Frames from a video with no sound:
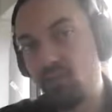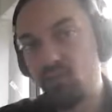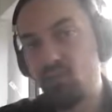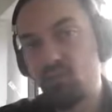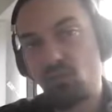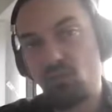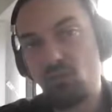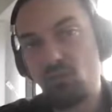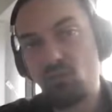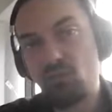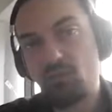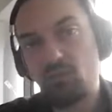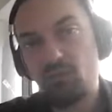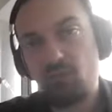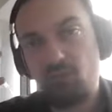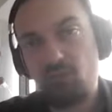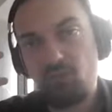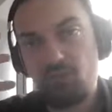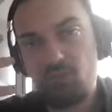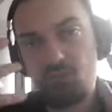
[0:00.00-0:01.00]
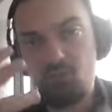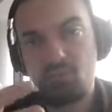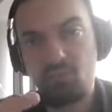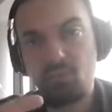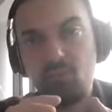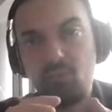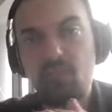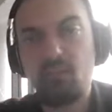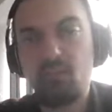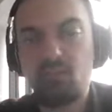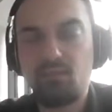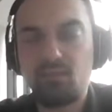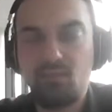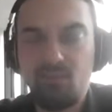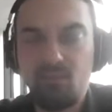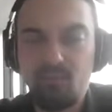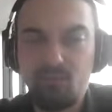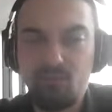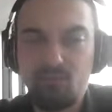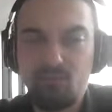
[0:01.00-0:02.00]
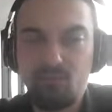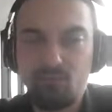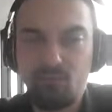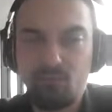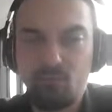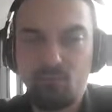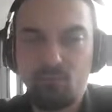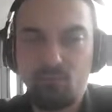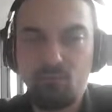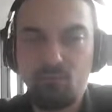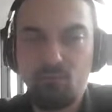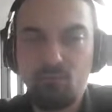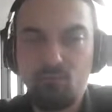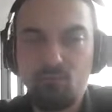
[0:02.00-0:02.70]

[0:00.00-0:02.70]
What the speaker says: So I was immediately able to